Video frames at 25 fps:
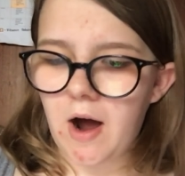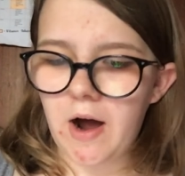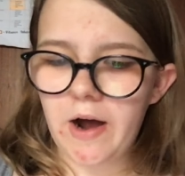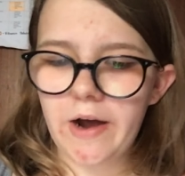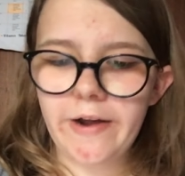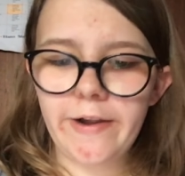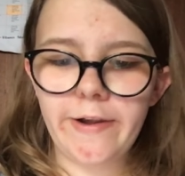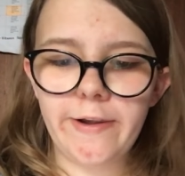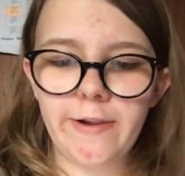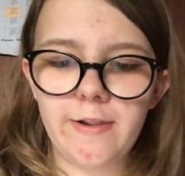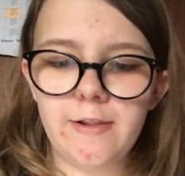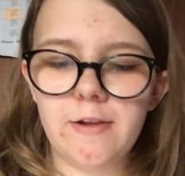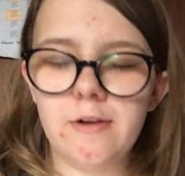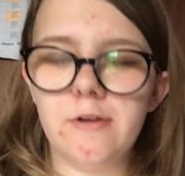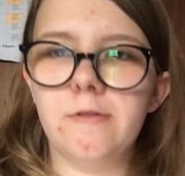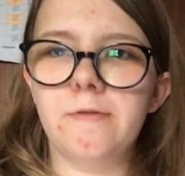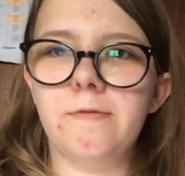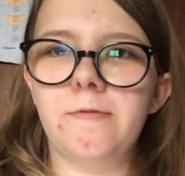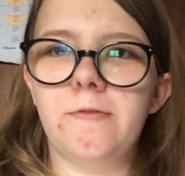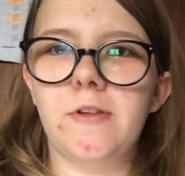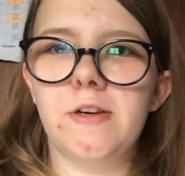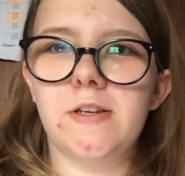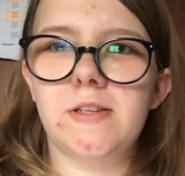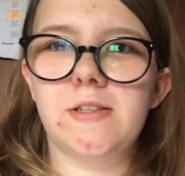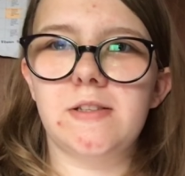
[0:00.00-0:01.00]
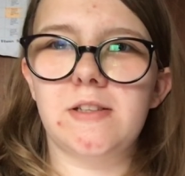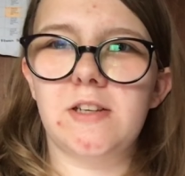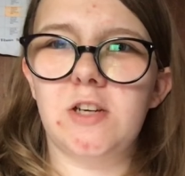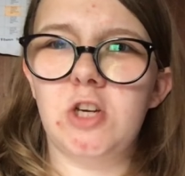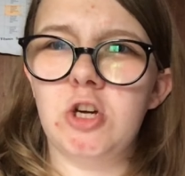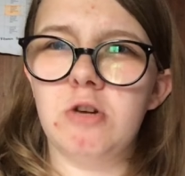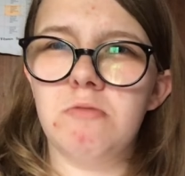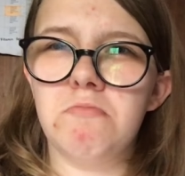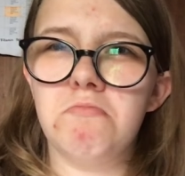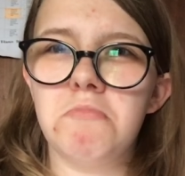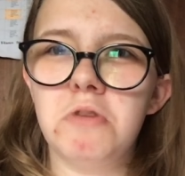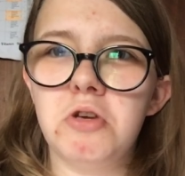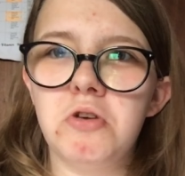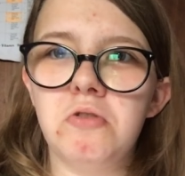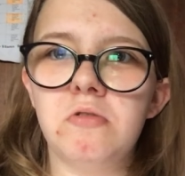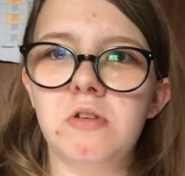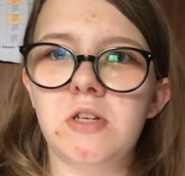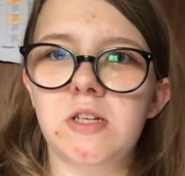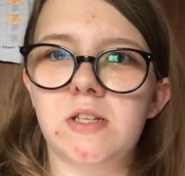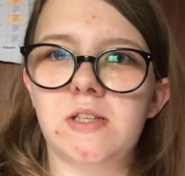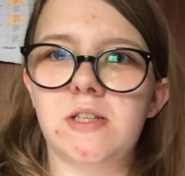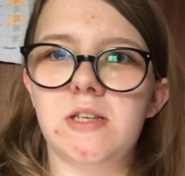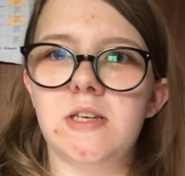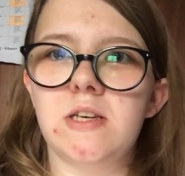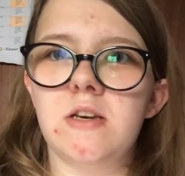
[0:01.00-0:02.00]
I love this
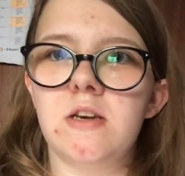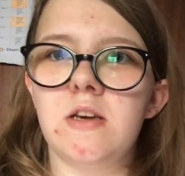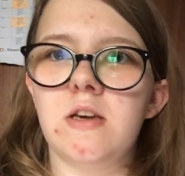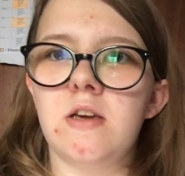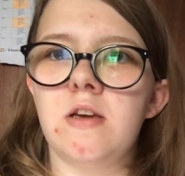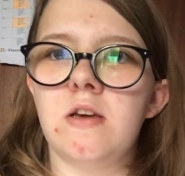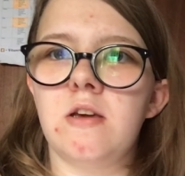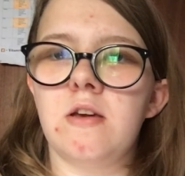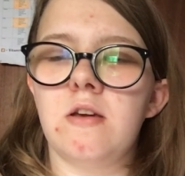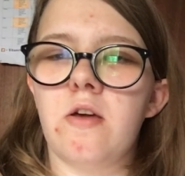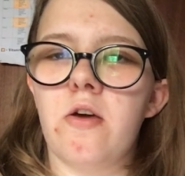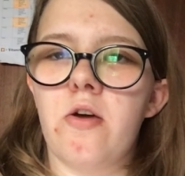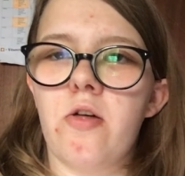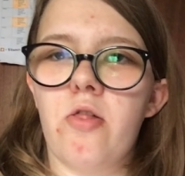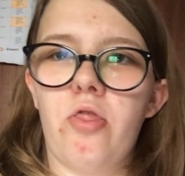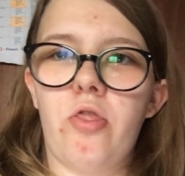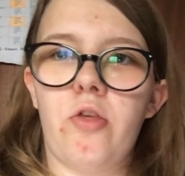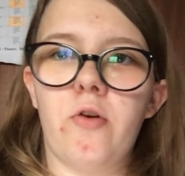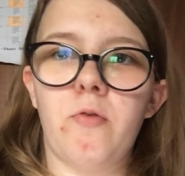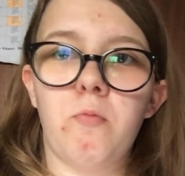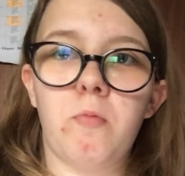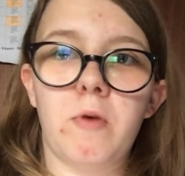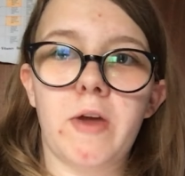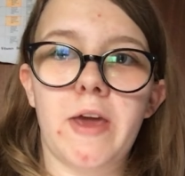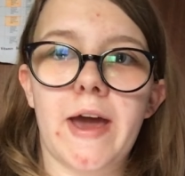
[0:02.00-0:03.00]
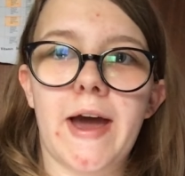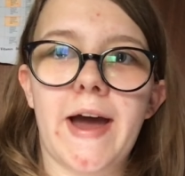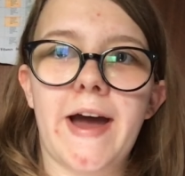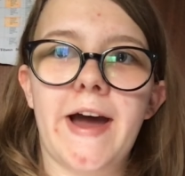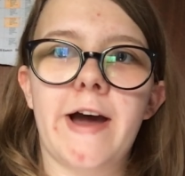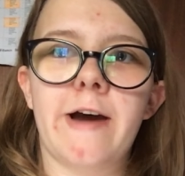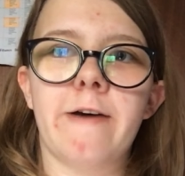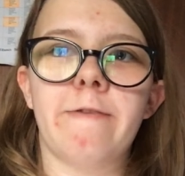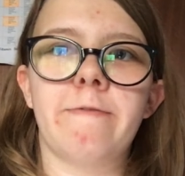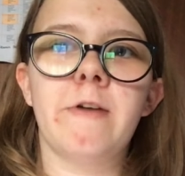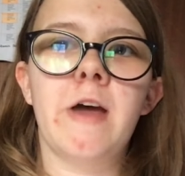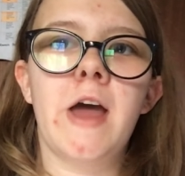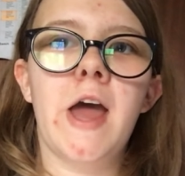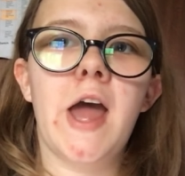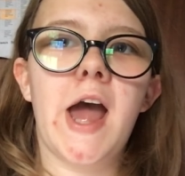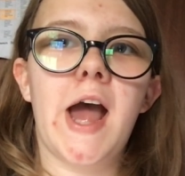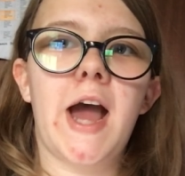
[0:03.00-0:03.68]
community that we have,